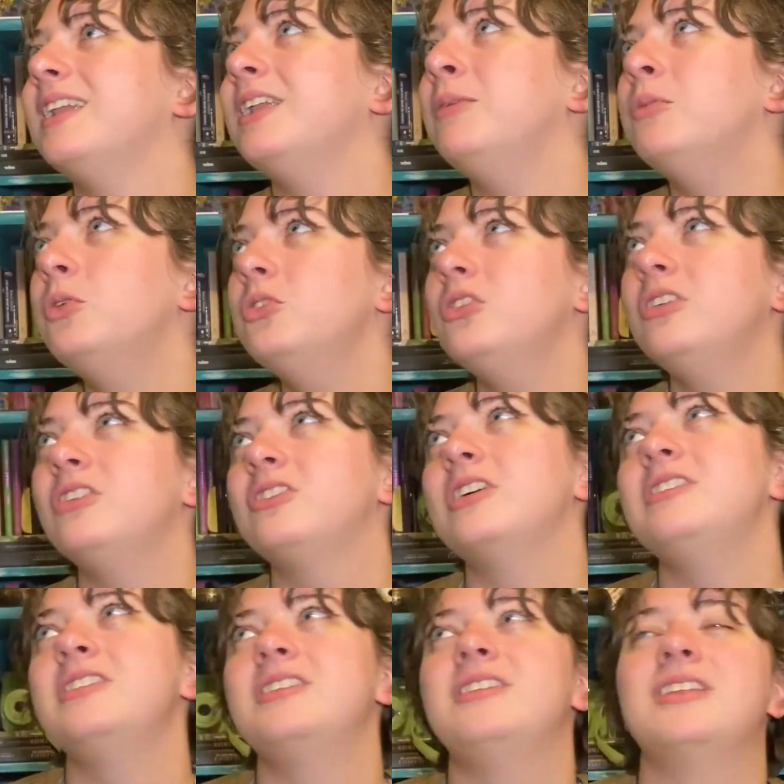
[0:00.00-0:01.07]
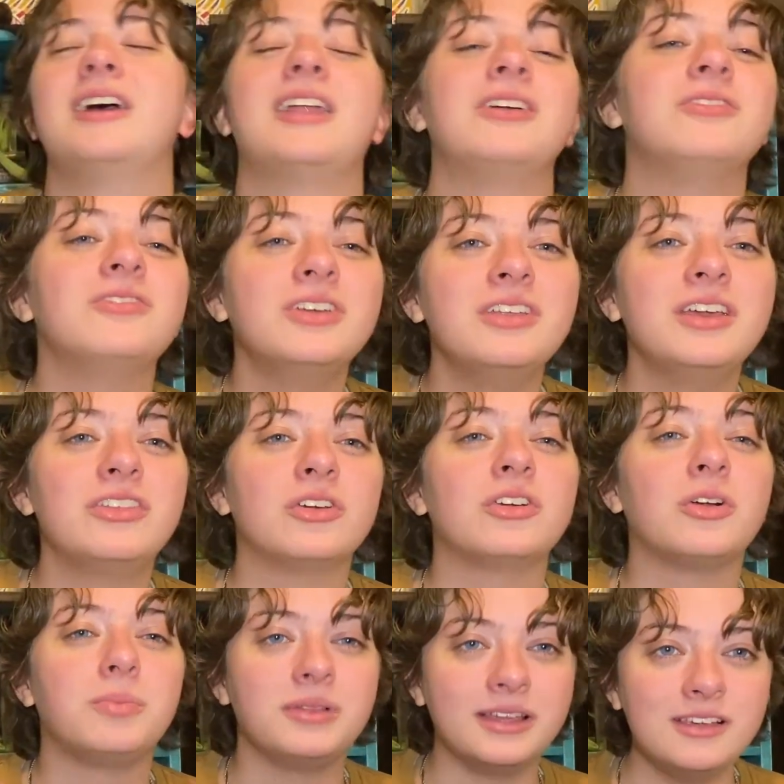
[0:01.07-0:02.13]
emotionally stunted in that I feel like there
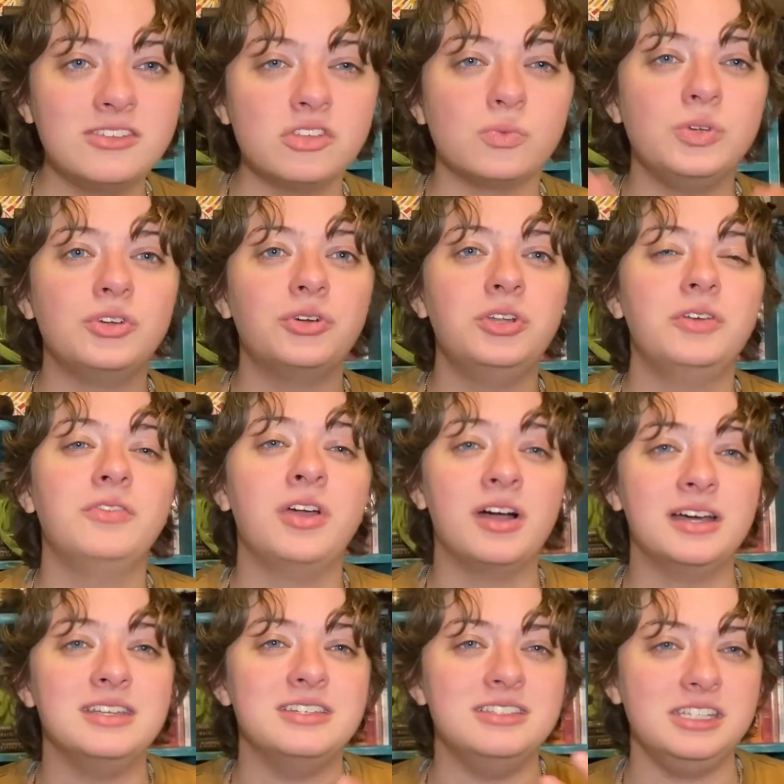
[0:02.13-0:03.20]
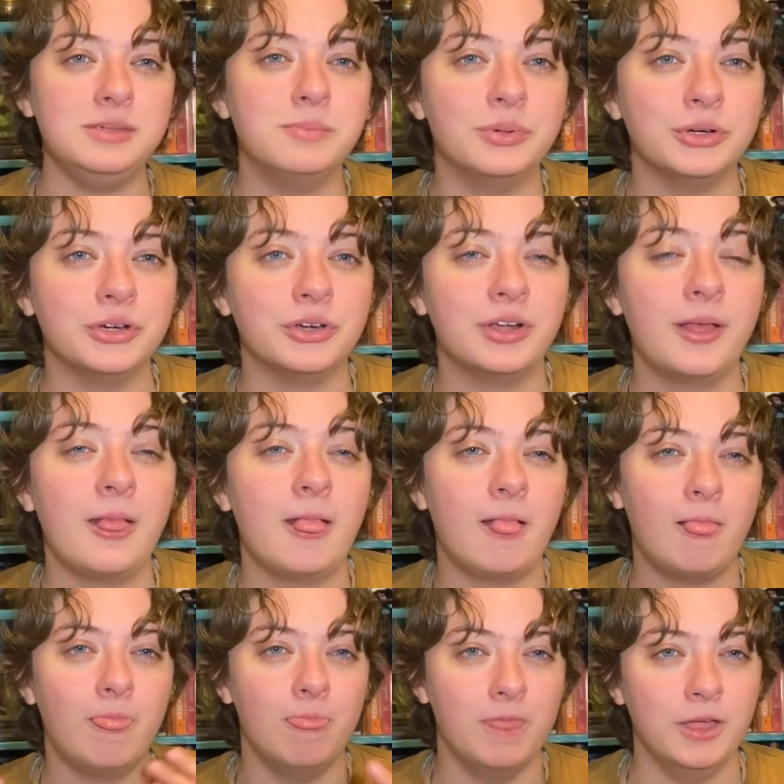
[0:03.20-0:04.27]
are places we could have gone deeper
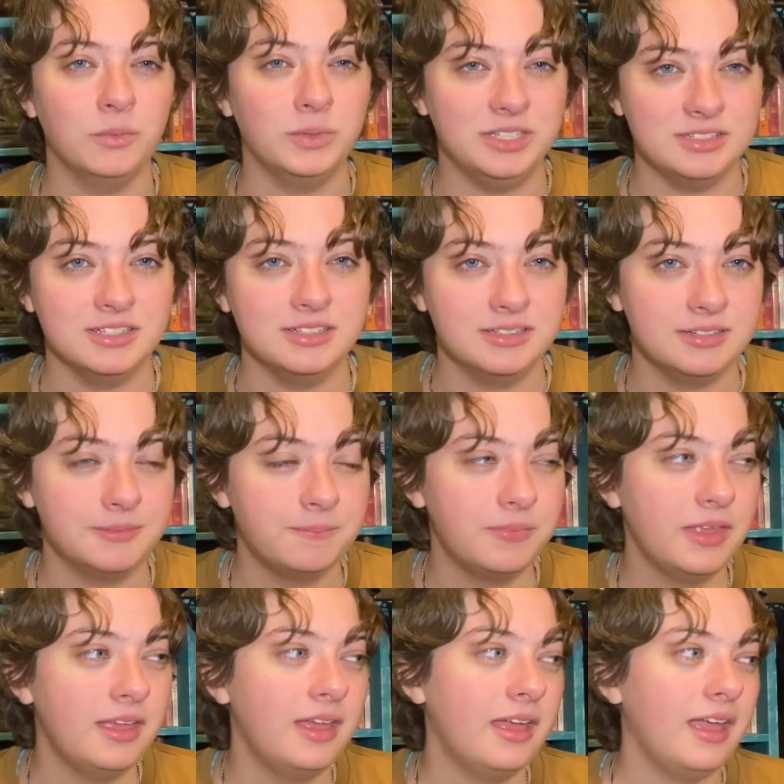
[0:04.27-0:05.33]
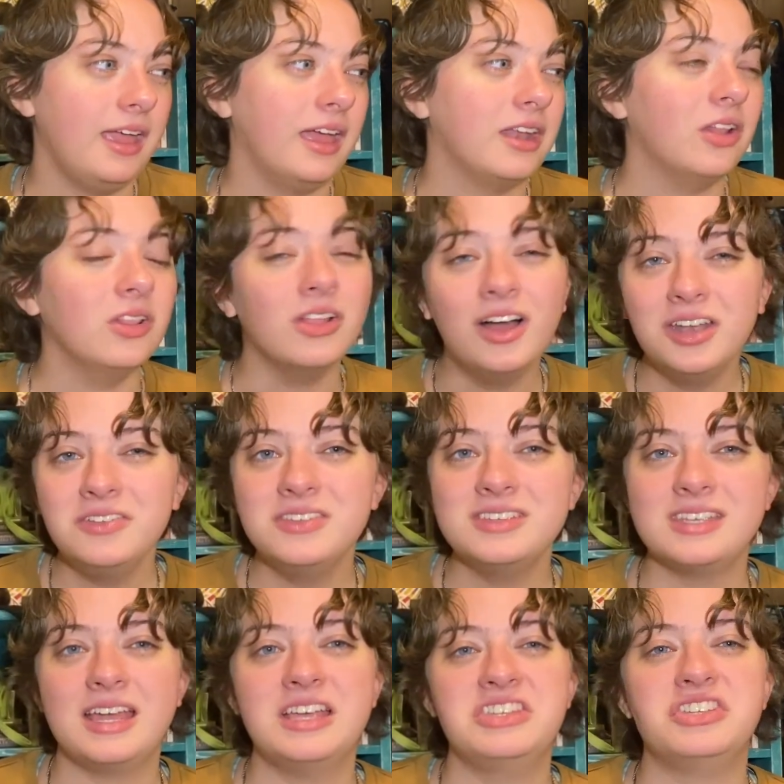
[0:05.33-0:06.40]
than we did. And a lot of
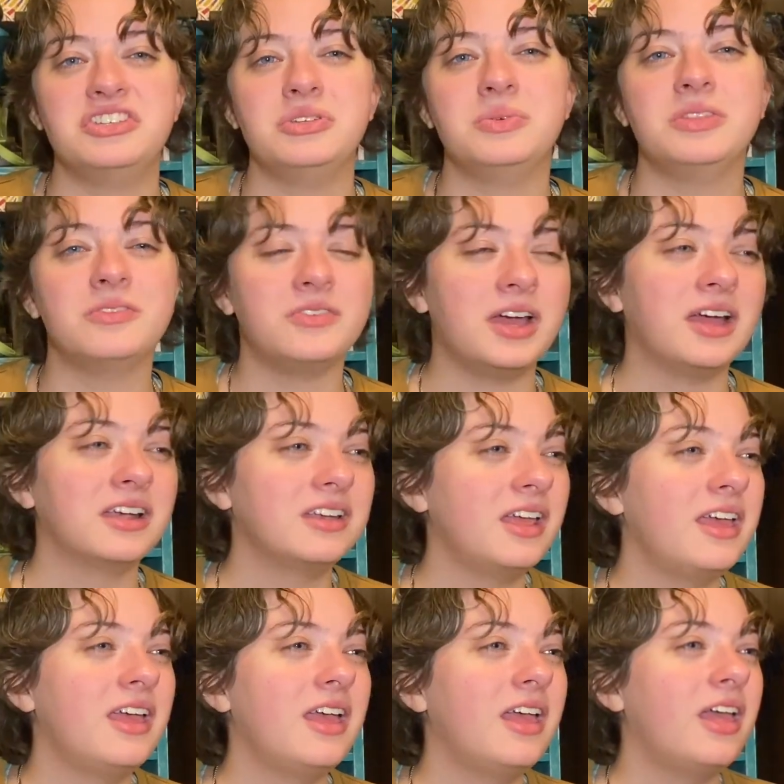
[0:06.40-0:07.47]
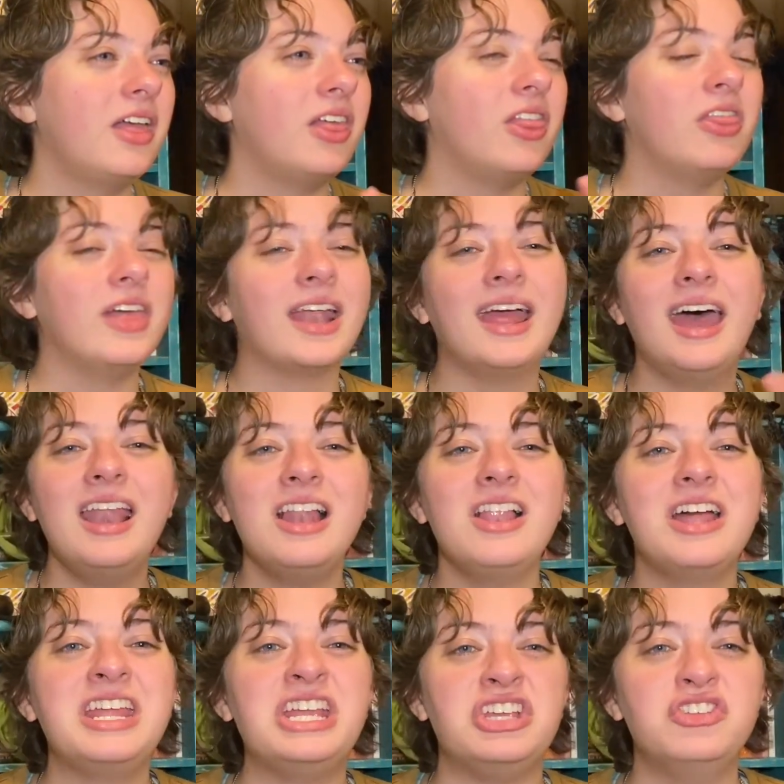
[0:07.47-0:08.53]
this has to do with the fact that I had a
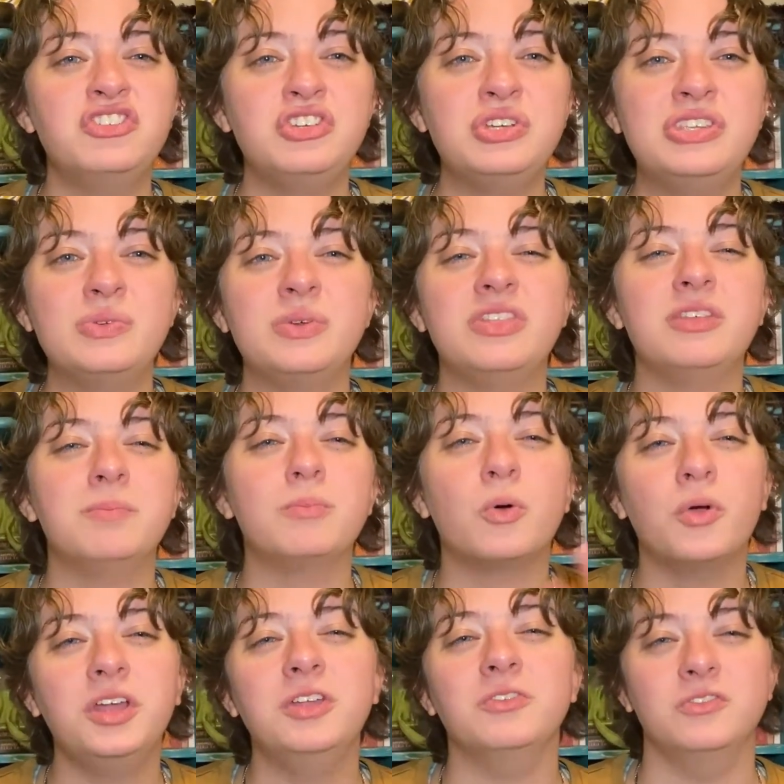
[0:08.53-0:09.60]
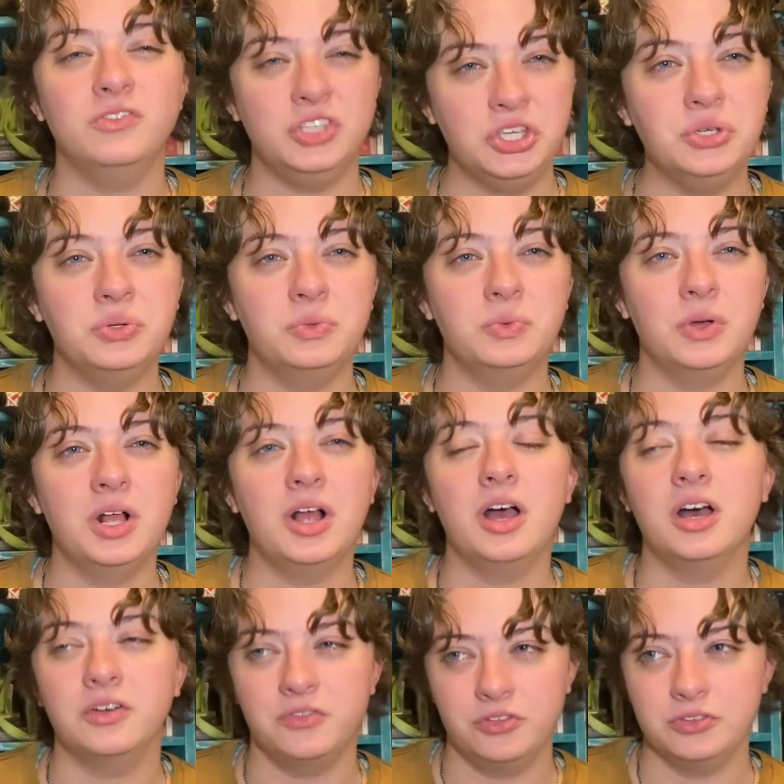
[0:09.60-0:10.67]
lot of issues with the point of view
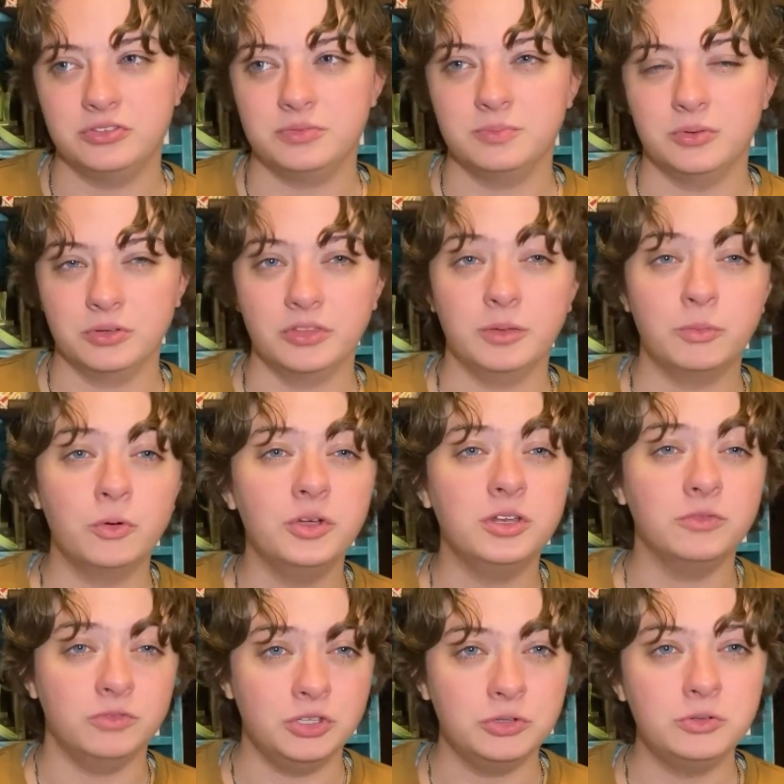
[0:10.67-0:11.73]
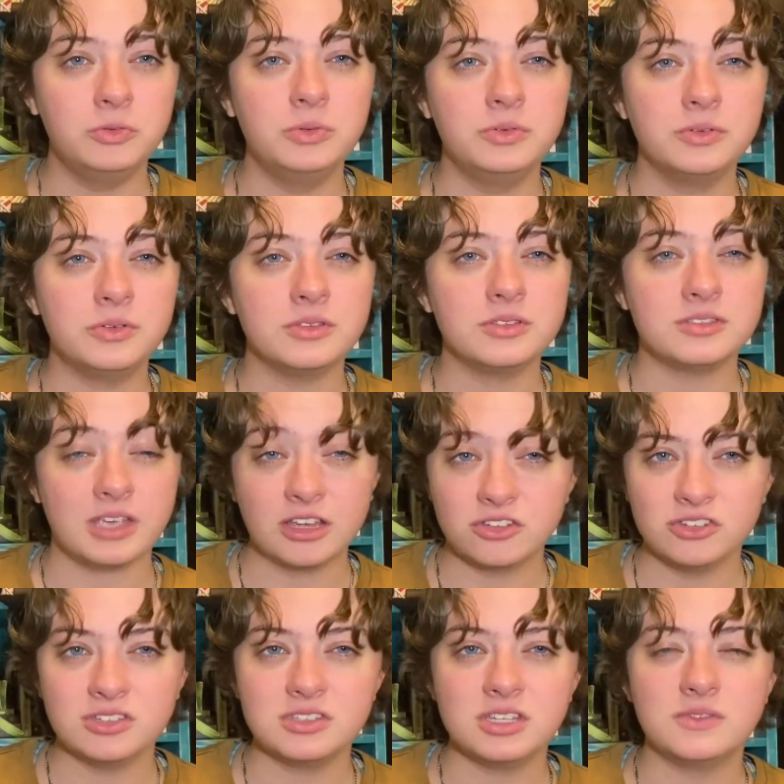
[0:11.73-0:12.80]
of this book, the point of view
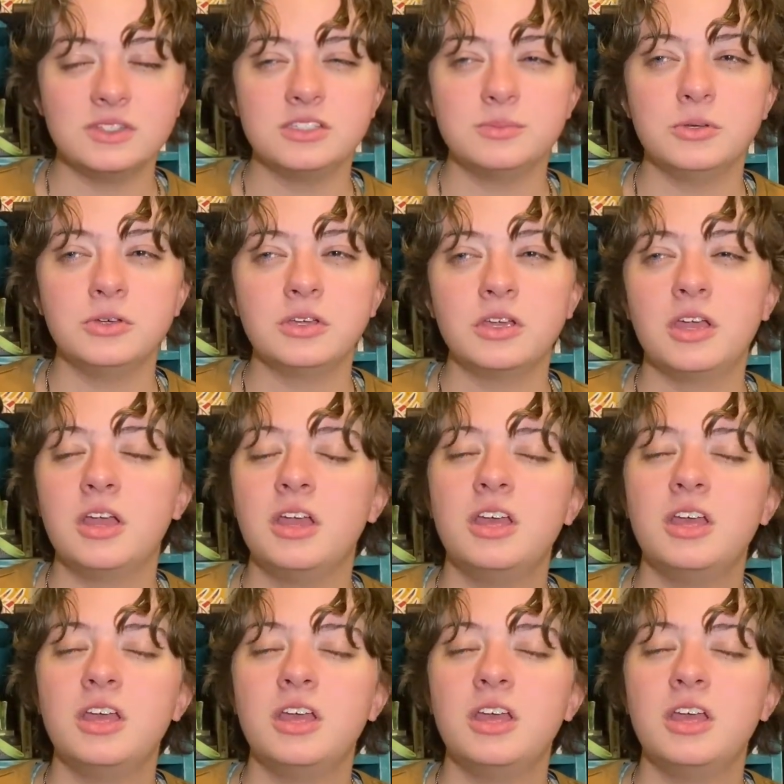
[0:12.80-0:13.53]
sections of this book,